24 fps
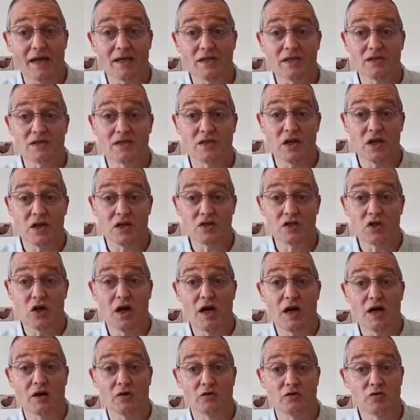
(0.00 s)
as a
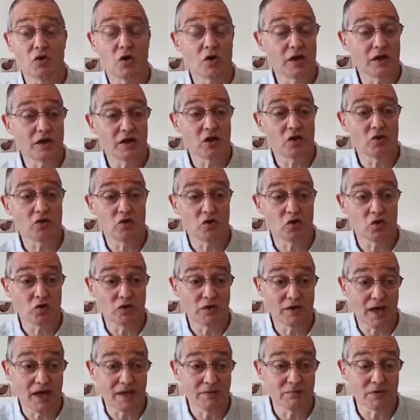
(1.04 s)
child knocking on your
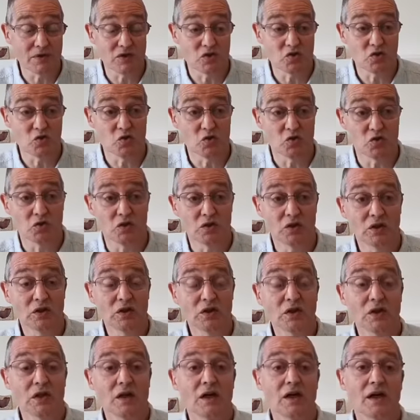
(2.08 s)
neighbour's door
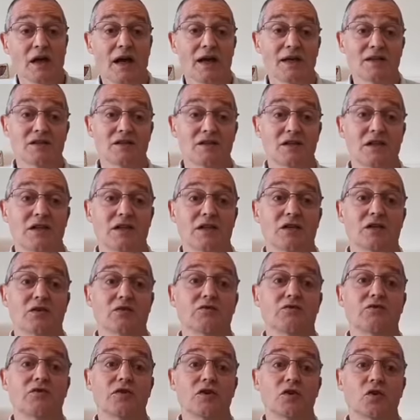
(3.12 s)
asking
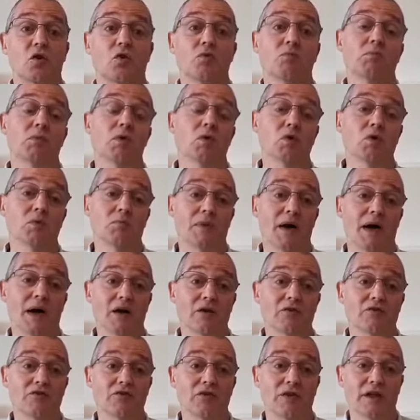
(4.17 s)
for your ball
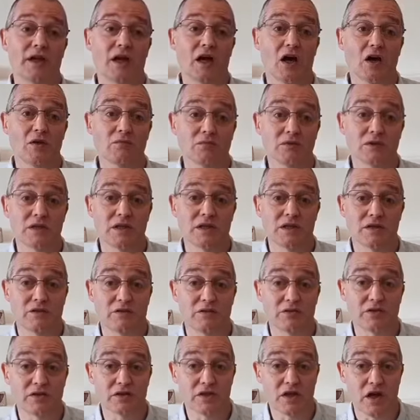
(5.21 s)
back for the
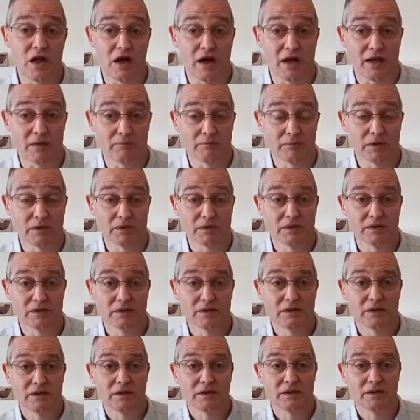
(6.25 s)
umpteenth time?
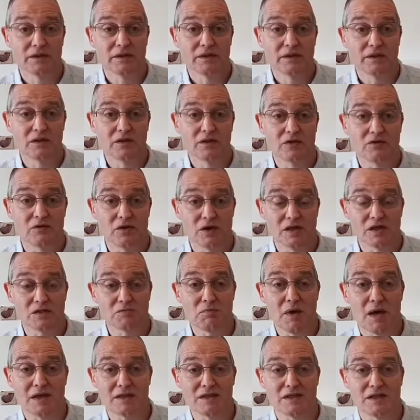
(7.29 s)
You're
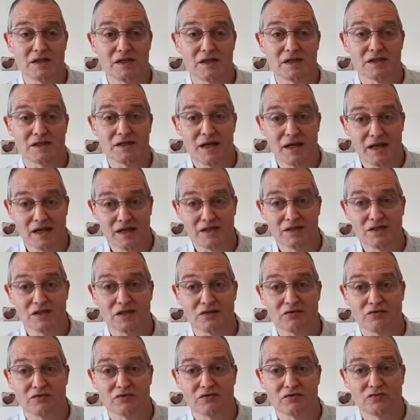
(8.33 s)
expecting a
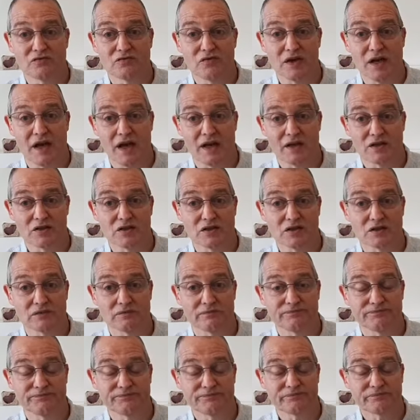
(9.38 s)
negative
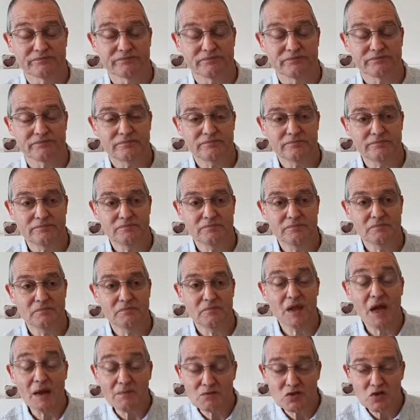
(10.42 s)
reaction.
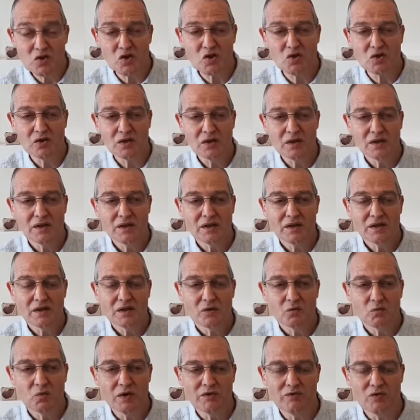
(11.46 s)
I'm sure
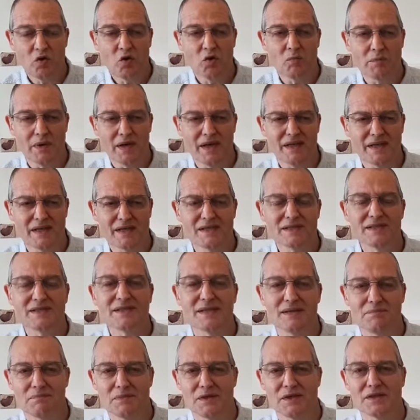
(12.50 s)
we've all been in
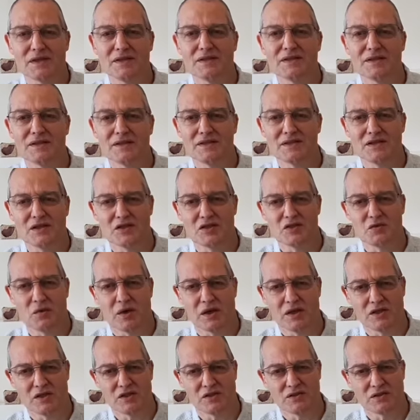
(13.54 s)
similar
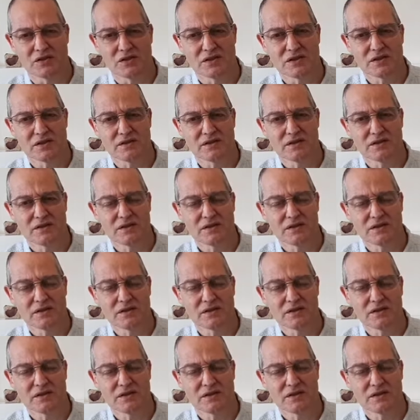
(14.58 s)
situations.